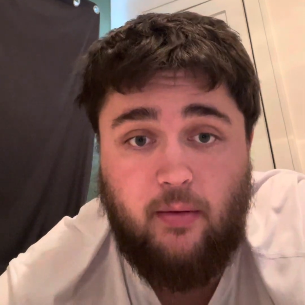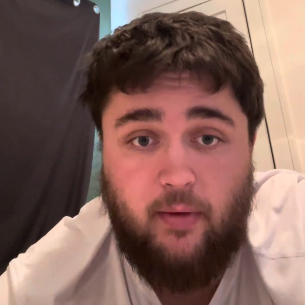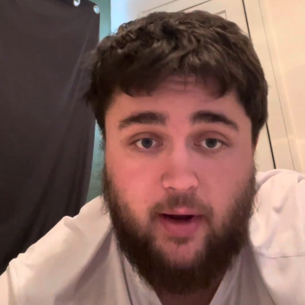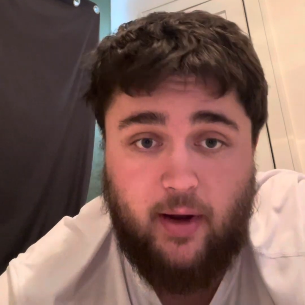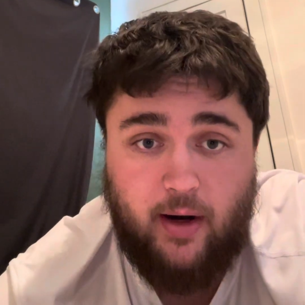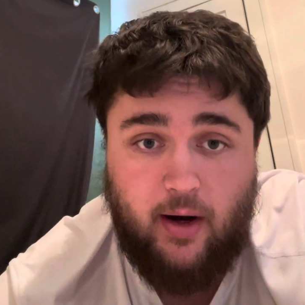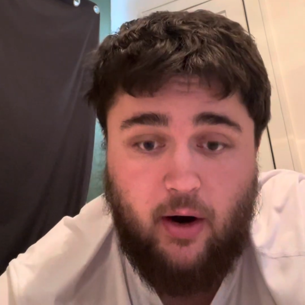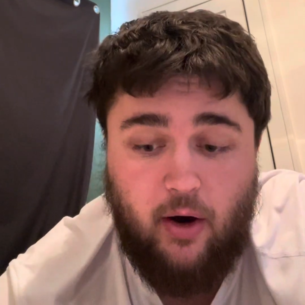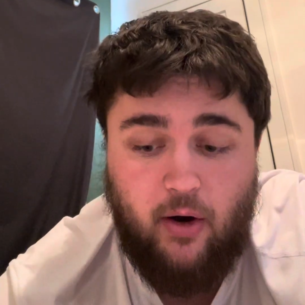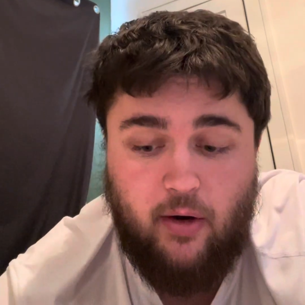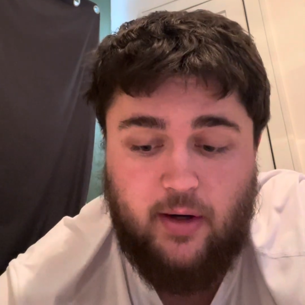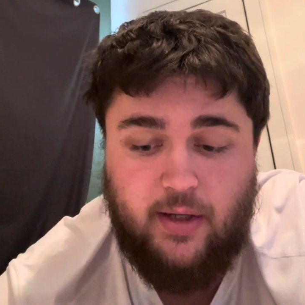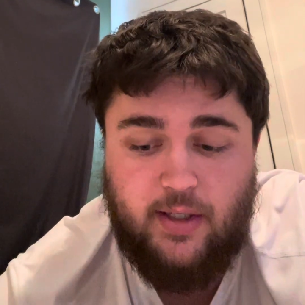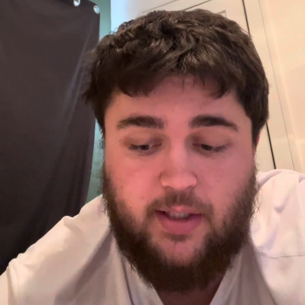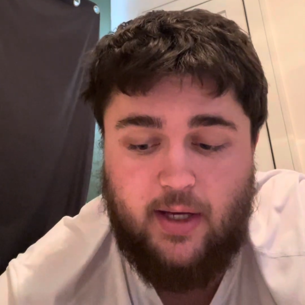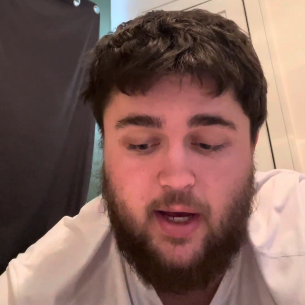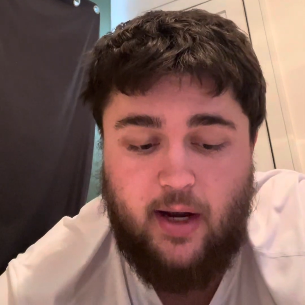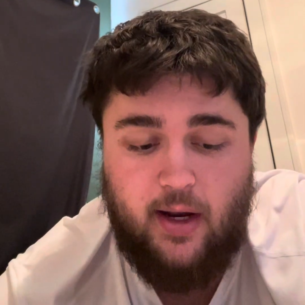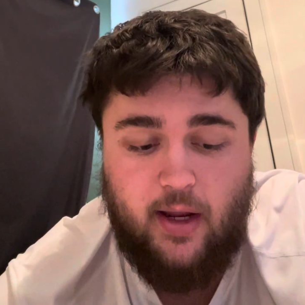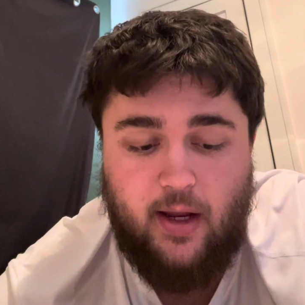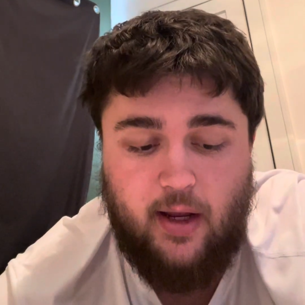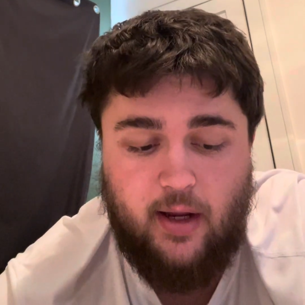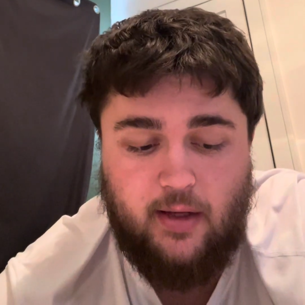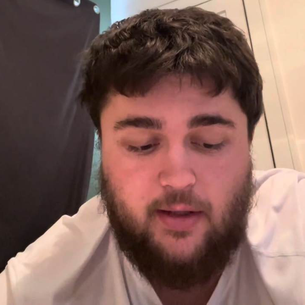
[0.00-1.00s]
Like I already
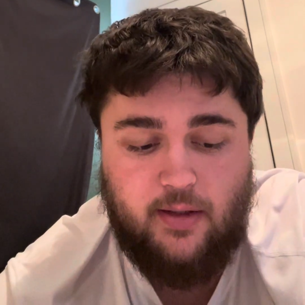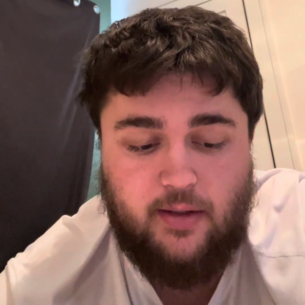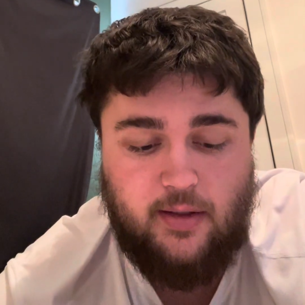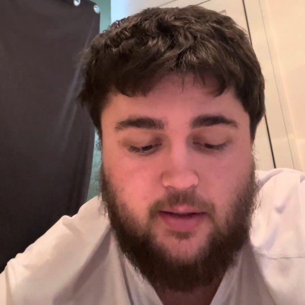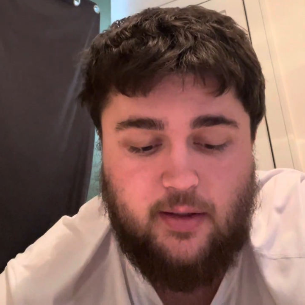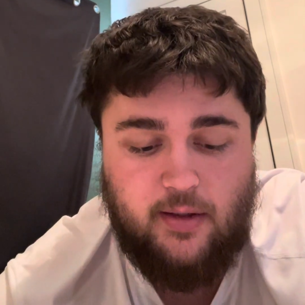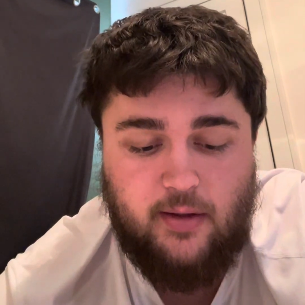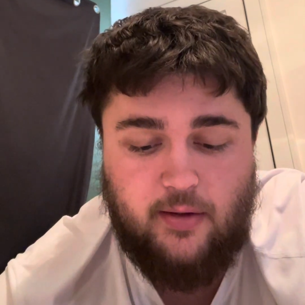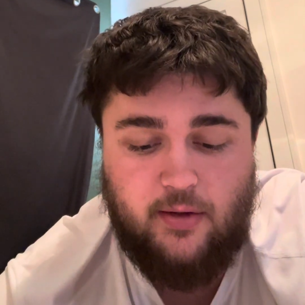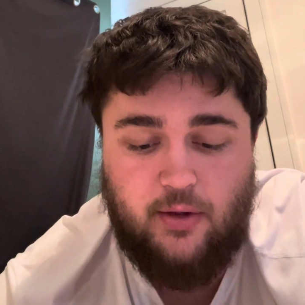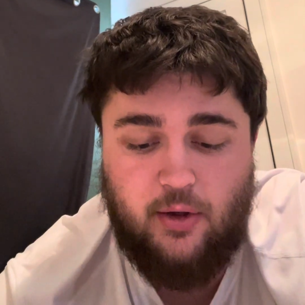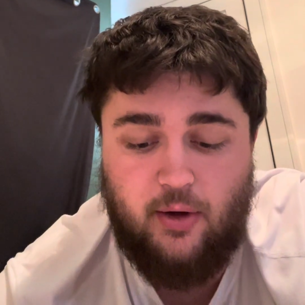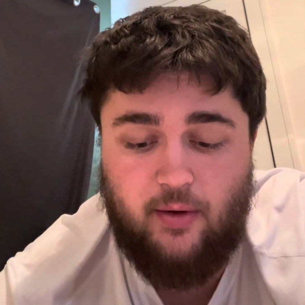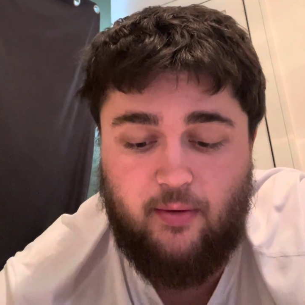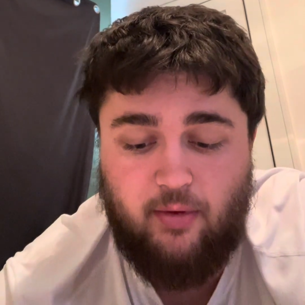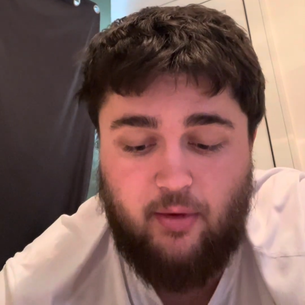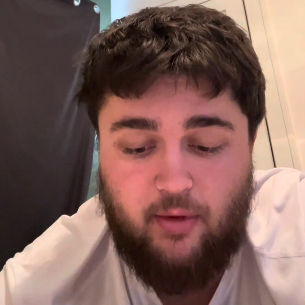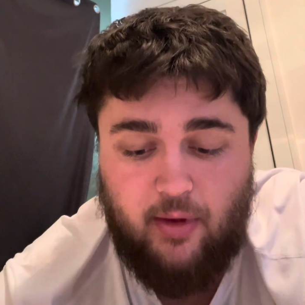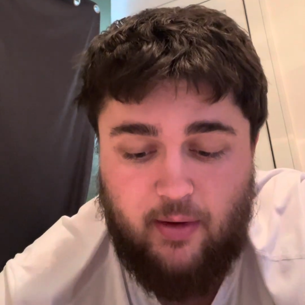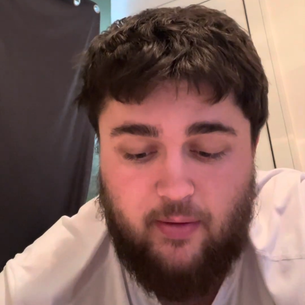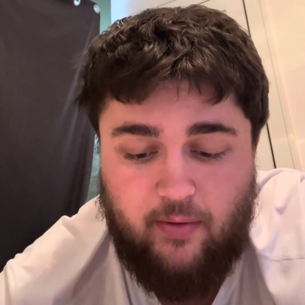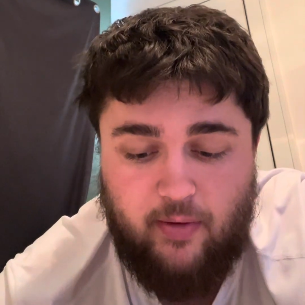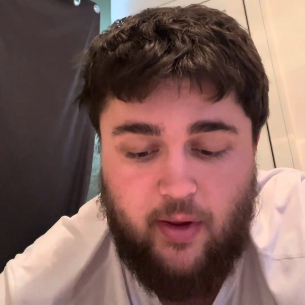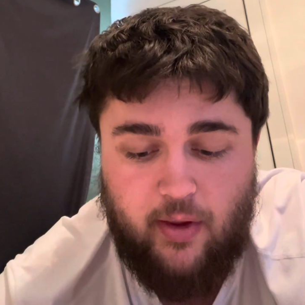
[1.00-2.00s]
said, it's certain for
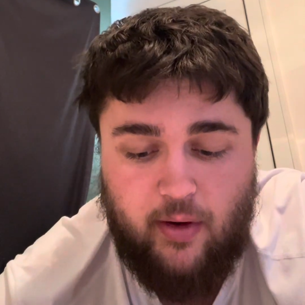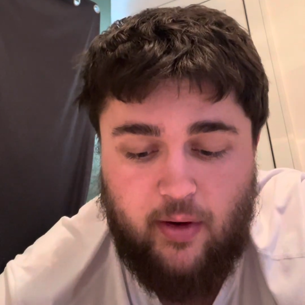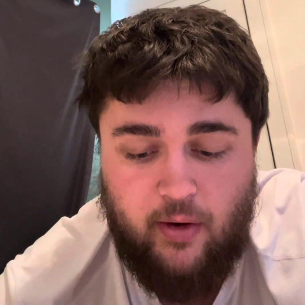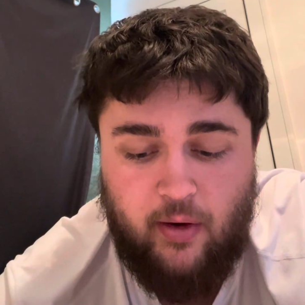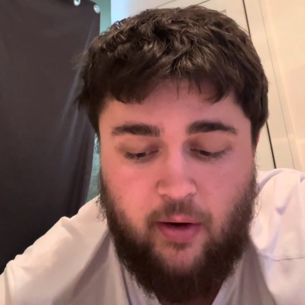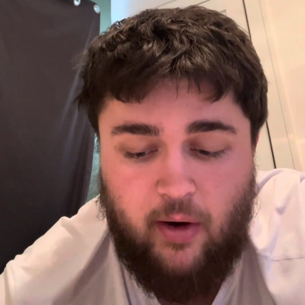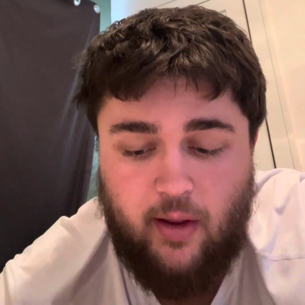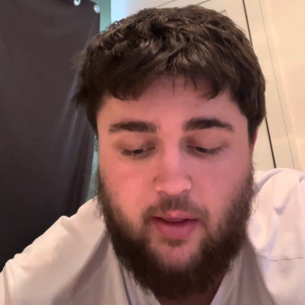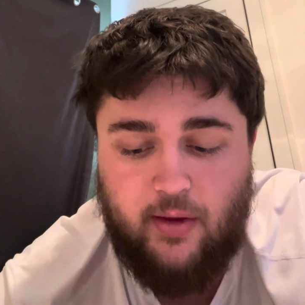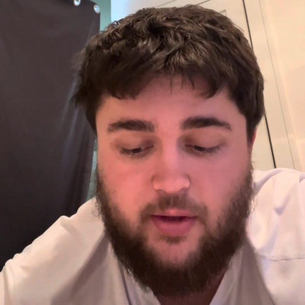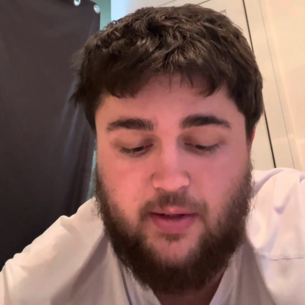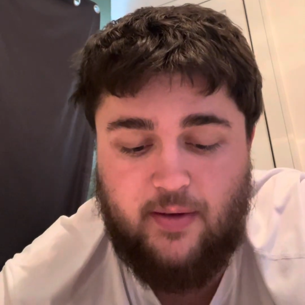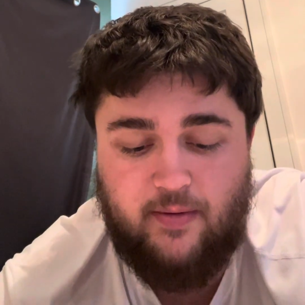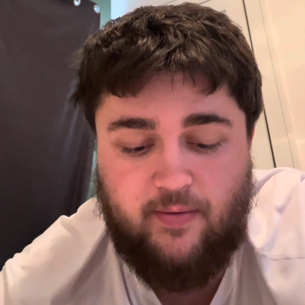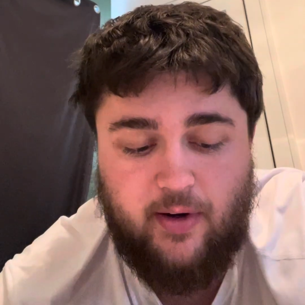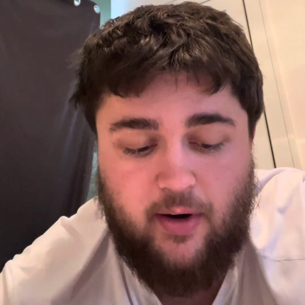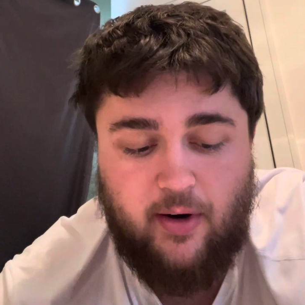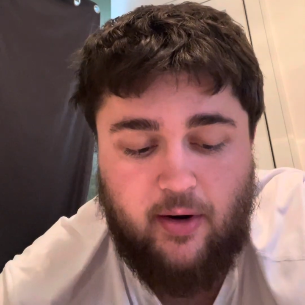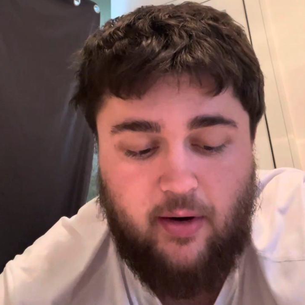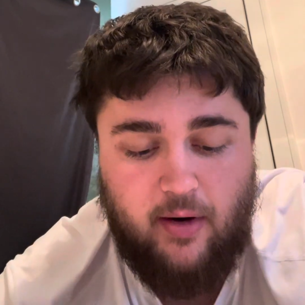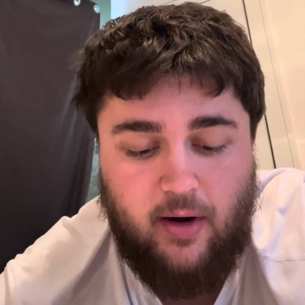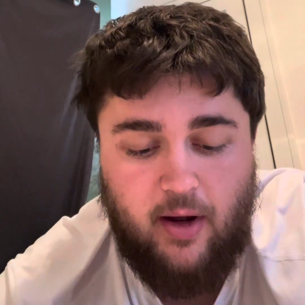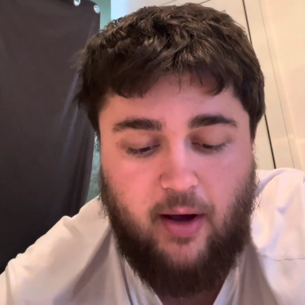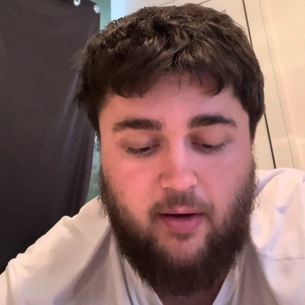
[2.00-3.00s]
the offender and it's
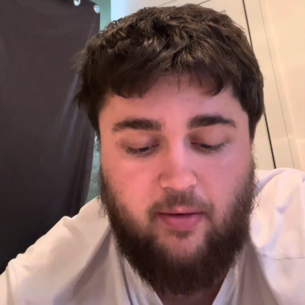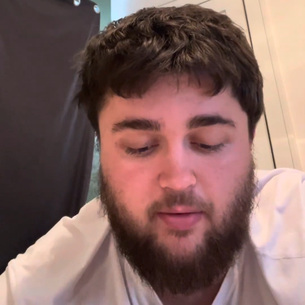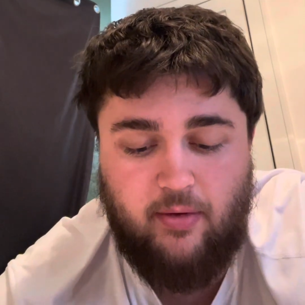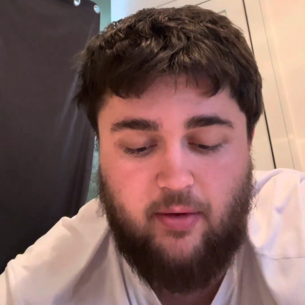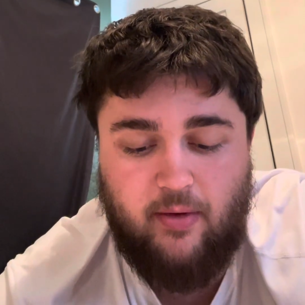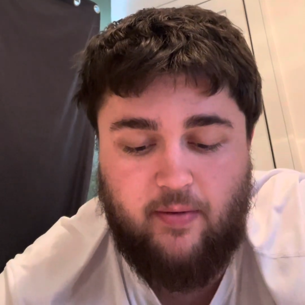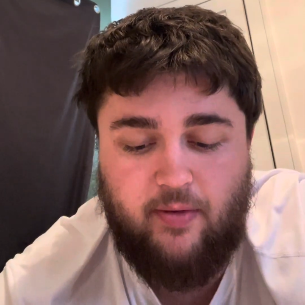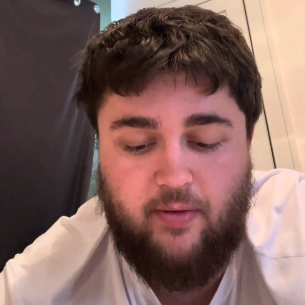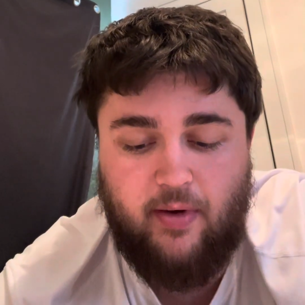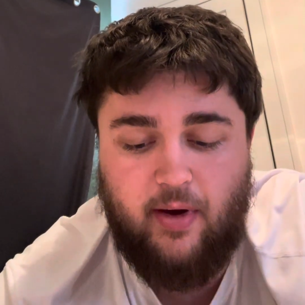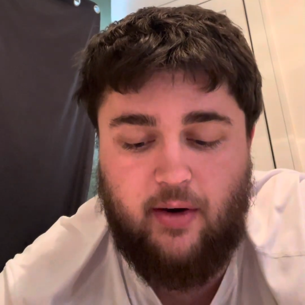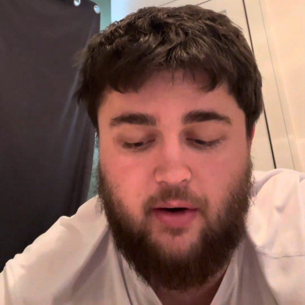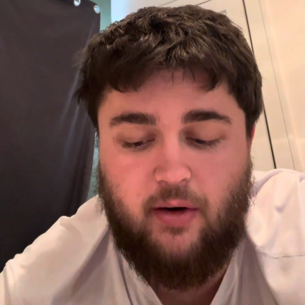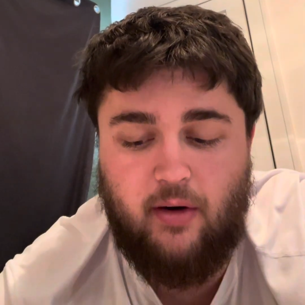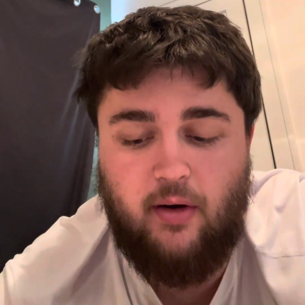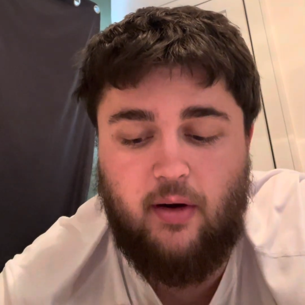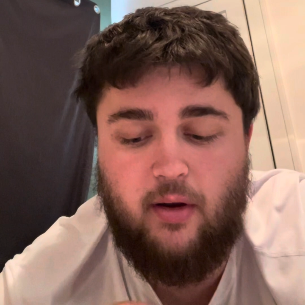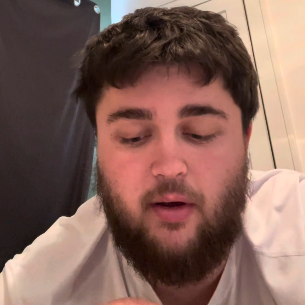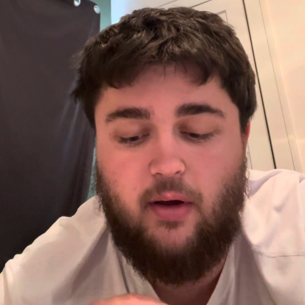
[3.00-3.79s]
severe enough for the offender